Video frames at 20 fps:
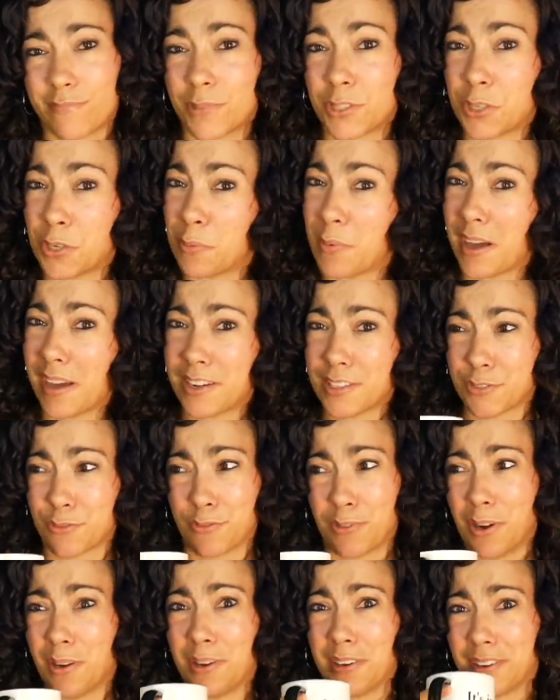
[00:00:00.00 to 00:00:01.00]
Too bad it's
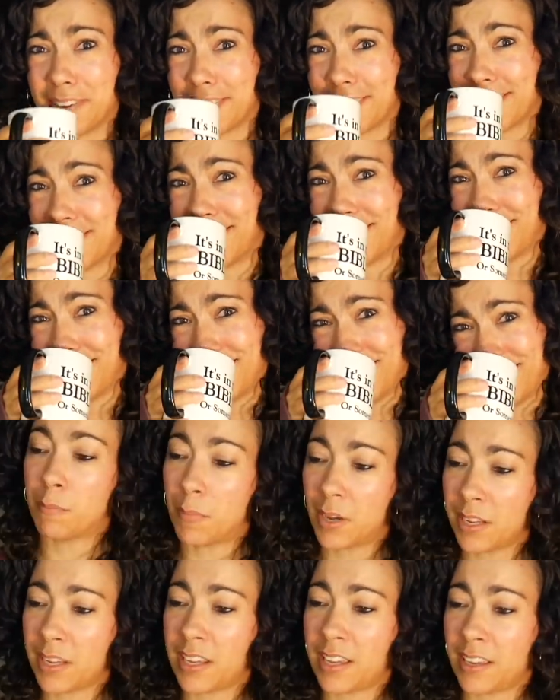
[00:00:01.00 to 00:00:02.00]
wrong.
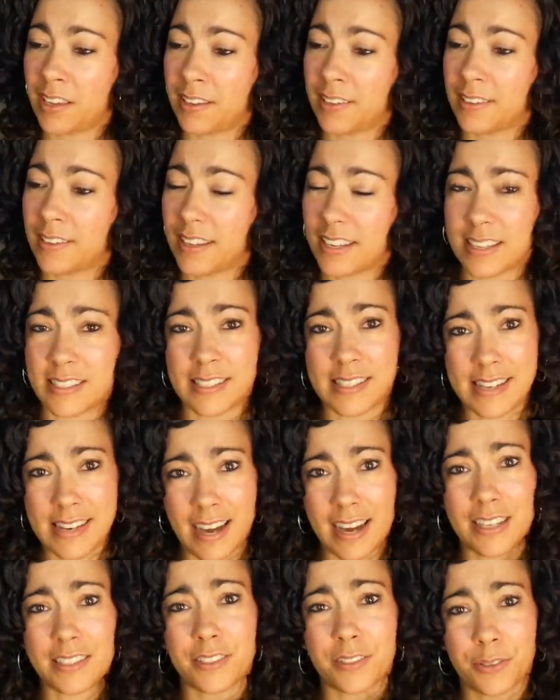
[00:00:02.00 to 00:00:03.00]
Money is
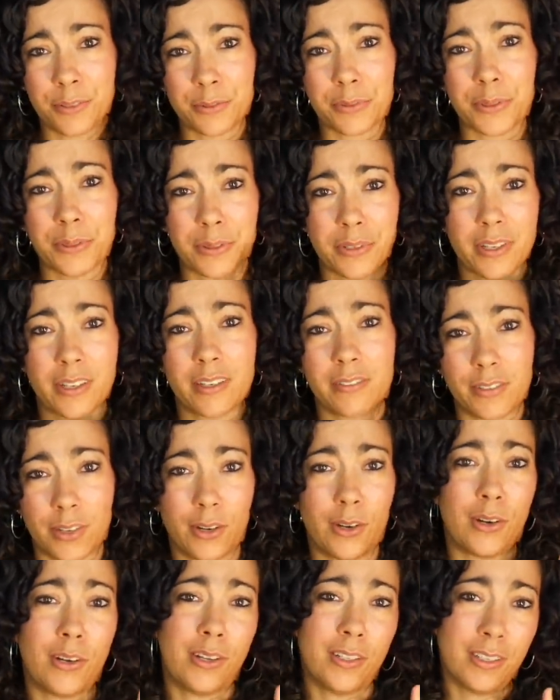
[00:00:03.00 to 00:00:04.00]
not the root of
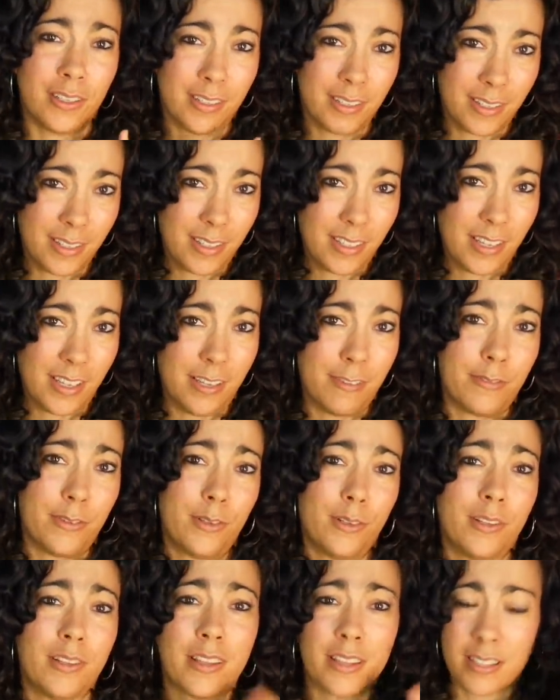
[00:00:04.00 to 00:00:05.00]
all
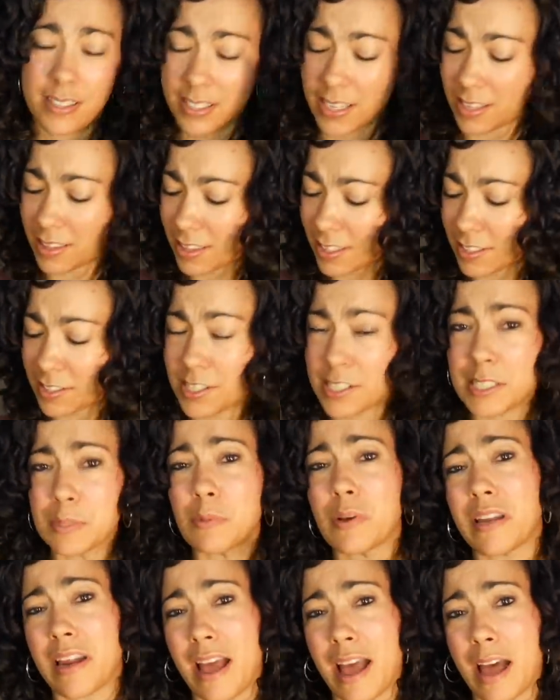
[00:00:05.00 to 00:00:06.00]
evil. See, this is
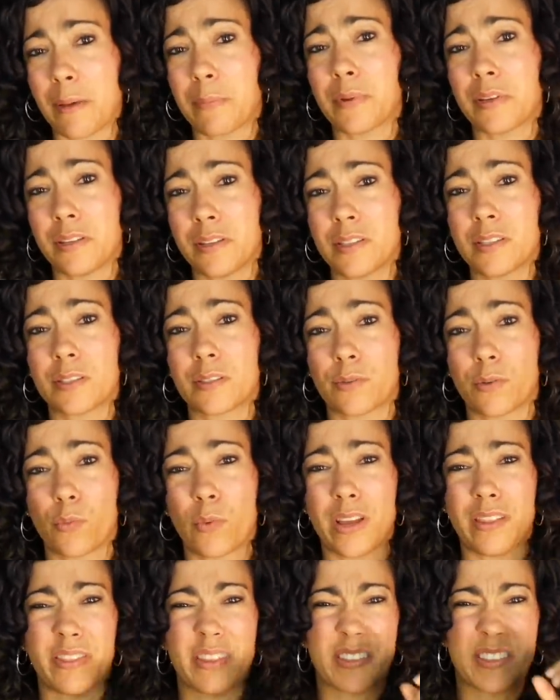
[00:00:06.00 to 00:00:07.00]
what happens
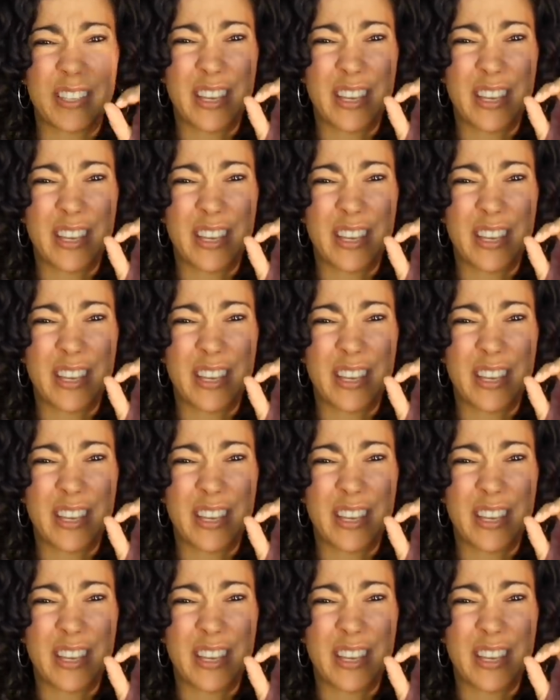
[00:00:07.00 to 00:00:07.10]
when the